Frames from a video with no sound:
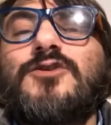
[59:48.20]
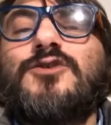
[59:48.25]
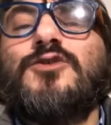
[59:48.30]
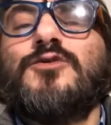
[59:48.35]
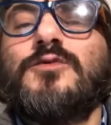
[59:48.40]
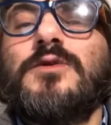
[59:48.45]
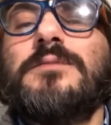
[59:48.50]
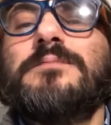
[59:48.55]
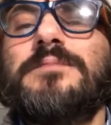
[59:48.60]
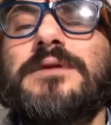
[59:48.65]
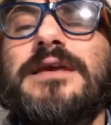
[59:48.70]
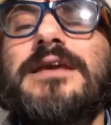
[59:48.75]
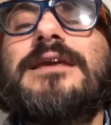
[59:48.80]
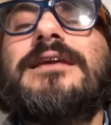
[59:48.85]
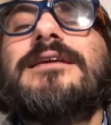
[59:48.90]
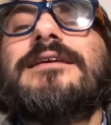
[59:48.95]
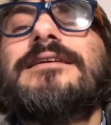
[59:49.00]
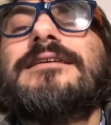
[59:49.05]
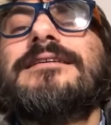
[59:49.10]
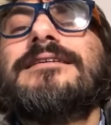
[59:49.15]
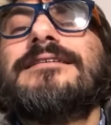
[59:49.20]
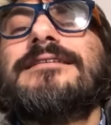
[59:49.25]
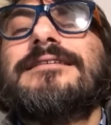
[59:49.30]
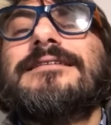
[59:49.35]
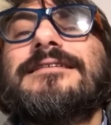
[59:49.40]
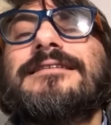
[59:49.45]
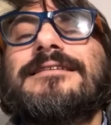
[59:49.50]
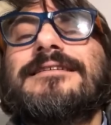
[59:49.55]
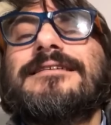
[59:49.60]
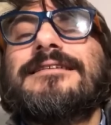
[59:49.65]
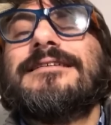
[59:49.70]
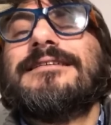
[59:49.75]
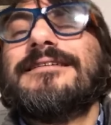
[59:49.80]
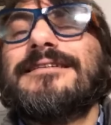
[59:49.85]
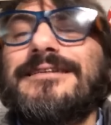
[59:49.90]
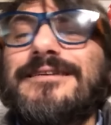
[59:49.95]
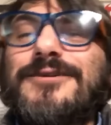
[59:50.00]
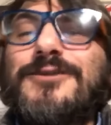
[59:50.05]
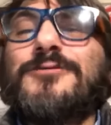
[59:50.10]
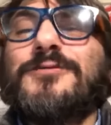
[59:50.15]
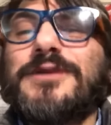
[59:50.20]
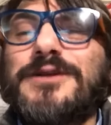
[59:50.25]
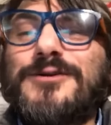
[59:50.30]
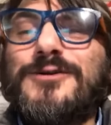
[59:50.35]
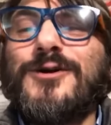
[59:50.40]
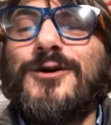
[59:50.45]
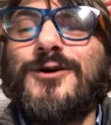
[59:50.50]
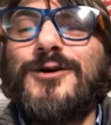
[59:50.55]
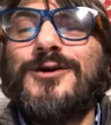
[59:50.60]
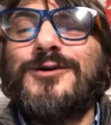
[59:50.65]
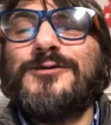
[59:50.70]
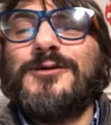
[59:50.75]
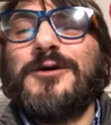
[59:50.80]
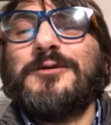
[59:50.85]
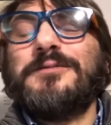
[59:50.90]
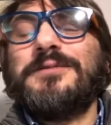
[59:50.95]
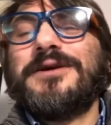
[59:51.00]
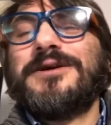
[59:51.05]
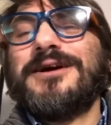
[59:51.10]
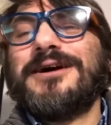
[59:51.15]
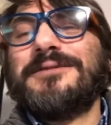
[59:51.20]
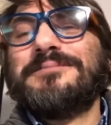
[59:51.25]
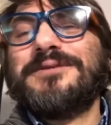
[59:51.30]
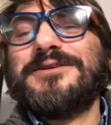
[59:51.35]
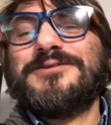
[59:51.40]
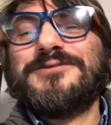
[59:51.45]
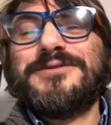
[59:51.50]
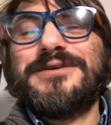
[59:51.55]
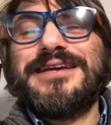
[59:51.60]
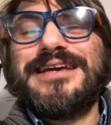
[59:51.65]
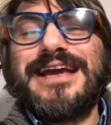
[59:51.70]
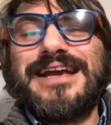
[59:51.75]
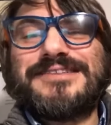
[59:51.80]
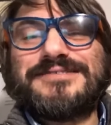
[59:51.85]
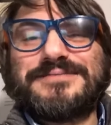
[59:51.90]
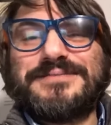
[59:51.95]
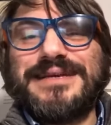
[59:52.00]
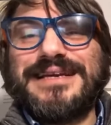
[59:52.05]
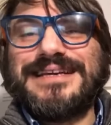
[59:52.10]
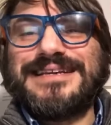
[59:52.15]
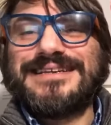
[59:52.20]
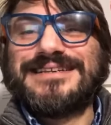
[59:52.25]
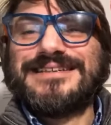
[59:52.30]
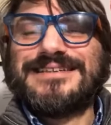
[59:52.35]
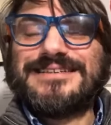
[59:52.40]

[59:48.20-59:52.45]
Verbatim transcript: you will be, you will know what we're gonna be doing next week.